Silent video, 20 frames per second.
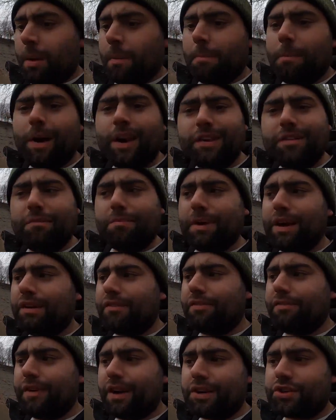Many big
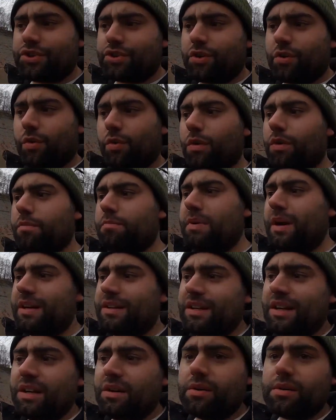fish or big
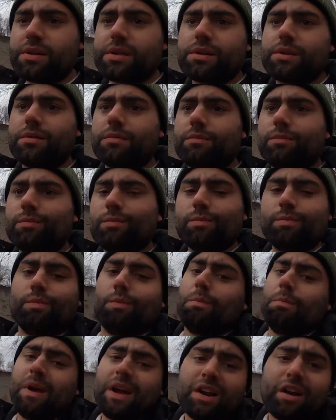deals
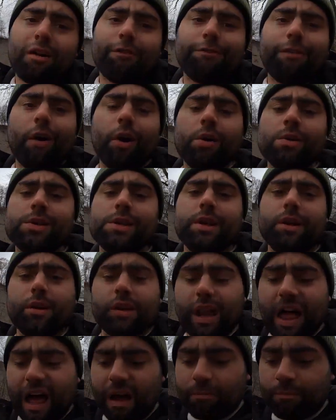may not fall into your
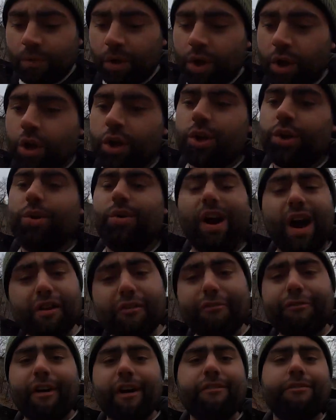lap. You got to
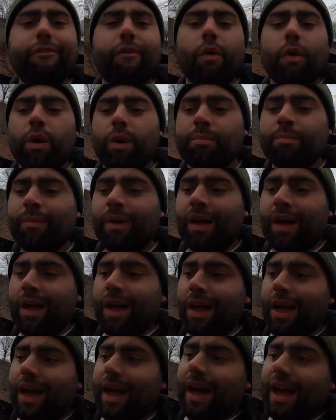fight for them,
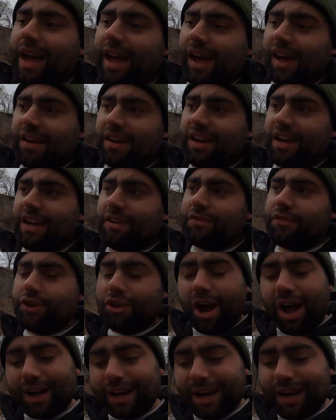and if you're
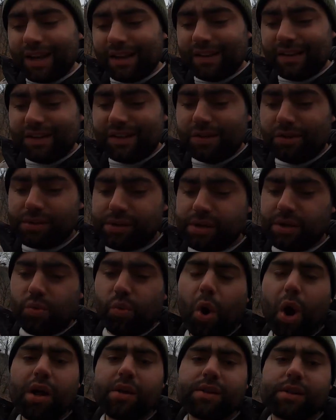not getting the deals you
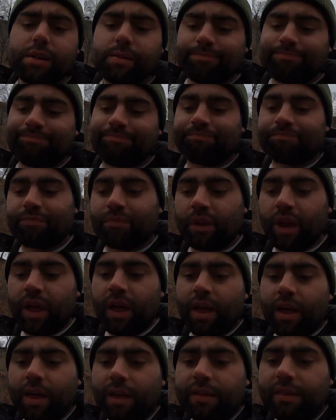want,
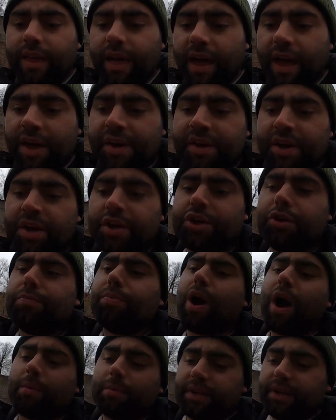then you
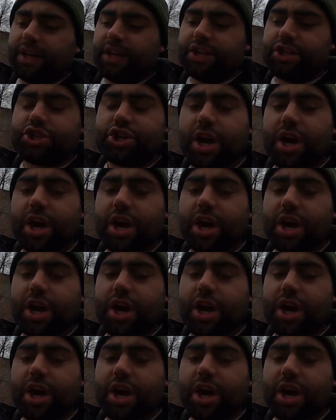probably need to